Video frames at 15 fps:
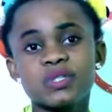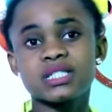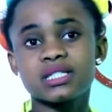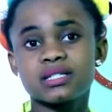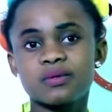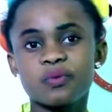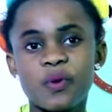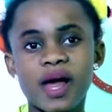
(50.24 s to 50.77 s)

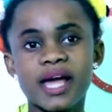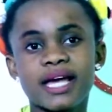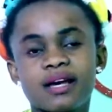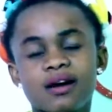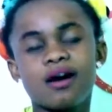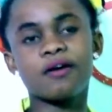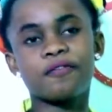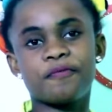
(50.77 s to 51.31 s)
the week
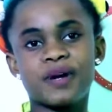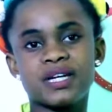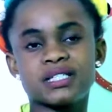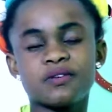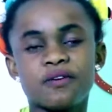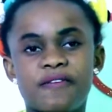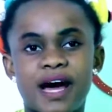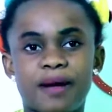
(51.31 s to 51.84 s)
of
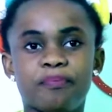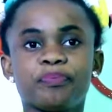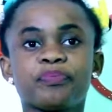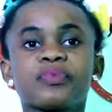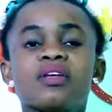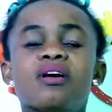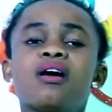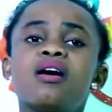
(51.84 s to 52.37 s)
Passover
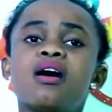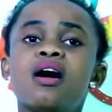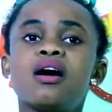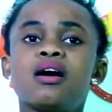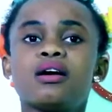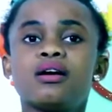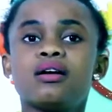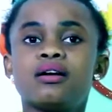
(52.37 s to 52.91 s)

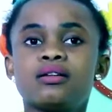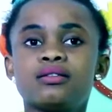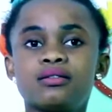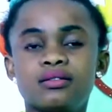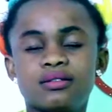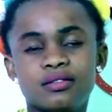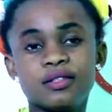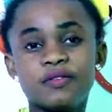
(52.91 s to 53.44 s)

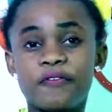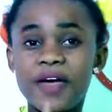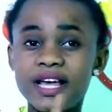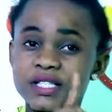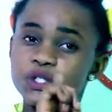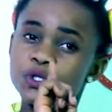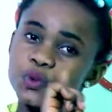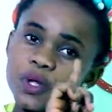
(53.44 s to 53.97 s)
and the
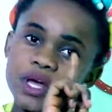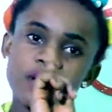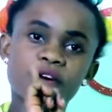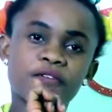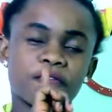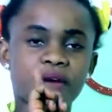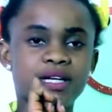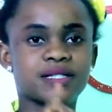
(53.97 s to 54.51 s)
first day of
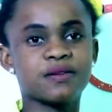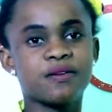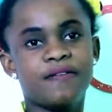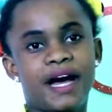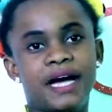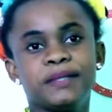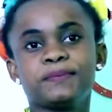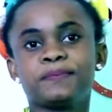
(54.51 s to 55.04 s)

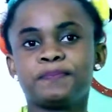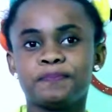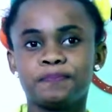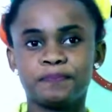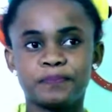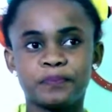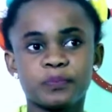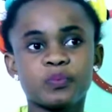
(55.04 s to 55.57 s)
Passover,
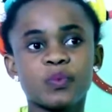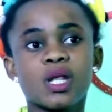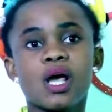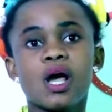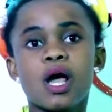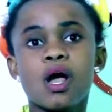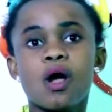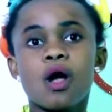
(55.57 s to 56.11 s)

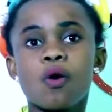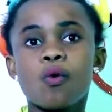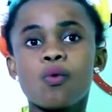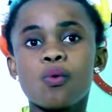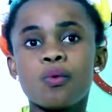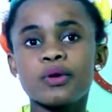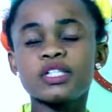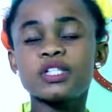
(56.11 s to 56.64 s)

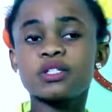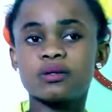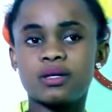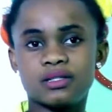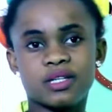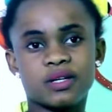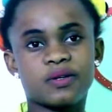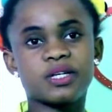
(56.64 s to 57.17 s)
which on
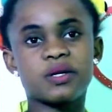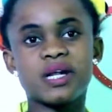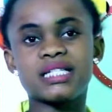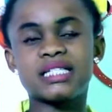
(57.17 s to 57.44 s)
the Jewish